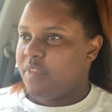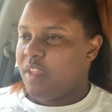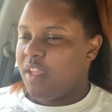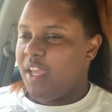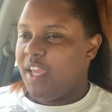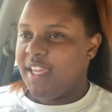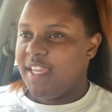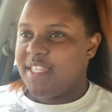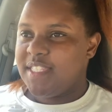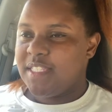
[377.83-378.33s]

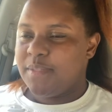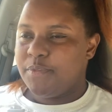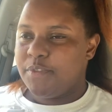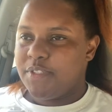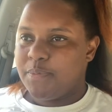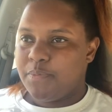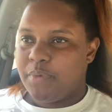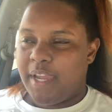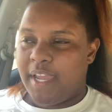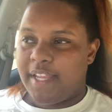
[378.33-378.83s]
I guess the
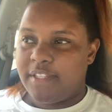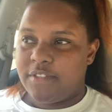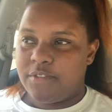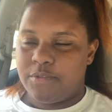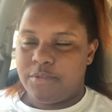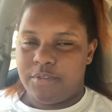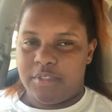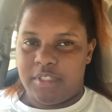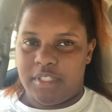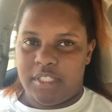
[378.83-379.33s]
most
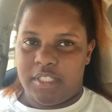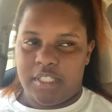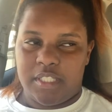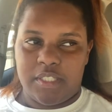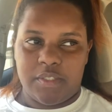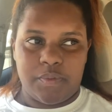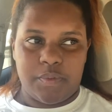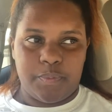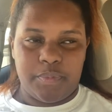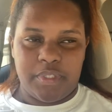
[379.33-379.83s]
practical thing
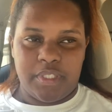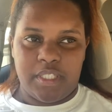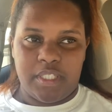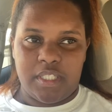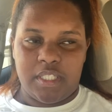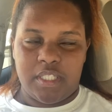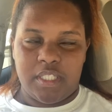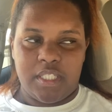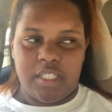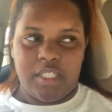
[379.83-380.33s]
would
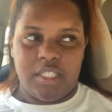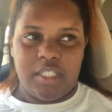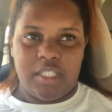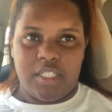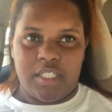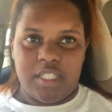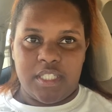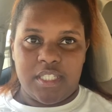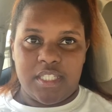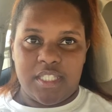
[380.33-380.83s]
be
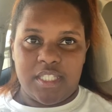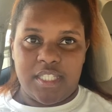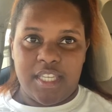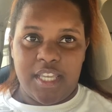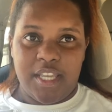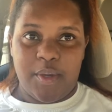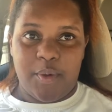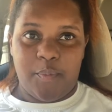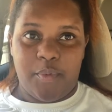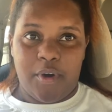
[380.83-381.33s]
to
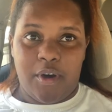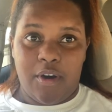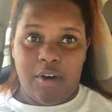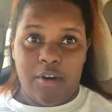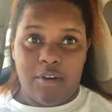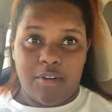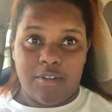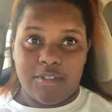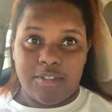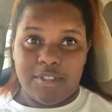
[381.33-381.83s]
take a
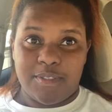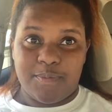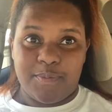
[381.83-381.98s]
pause.